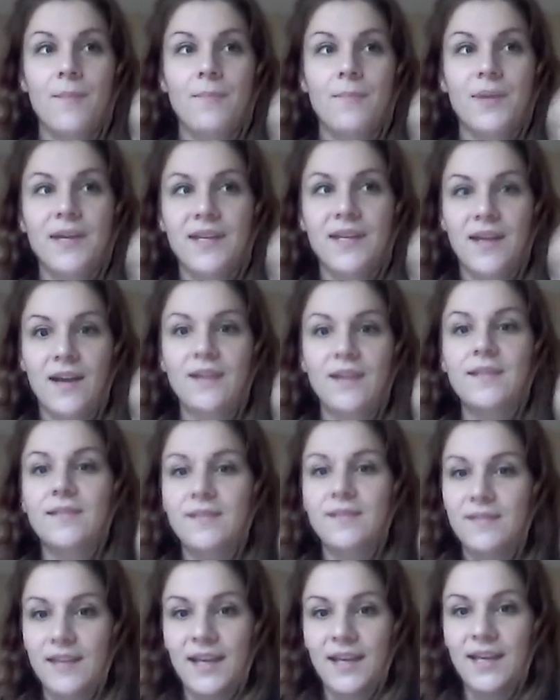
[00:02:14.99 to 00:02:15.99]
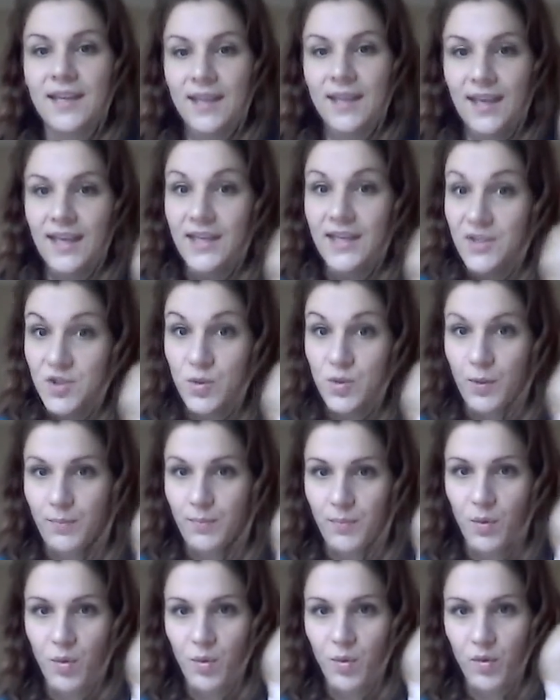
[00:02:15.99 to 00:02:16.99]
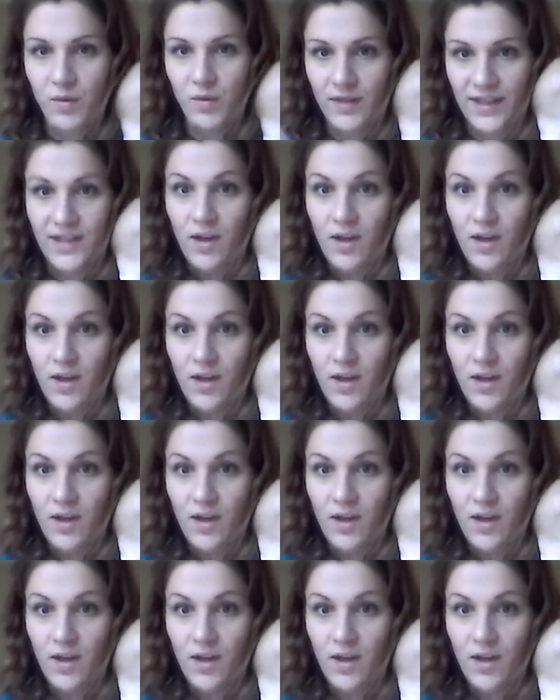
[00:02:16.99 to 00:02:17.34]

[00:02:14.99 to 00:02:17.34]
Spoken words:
but not like into a bowl, like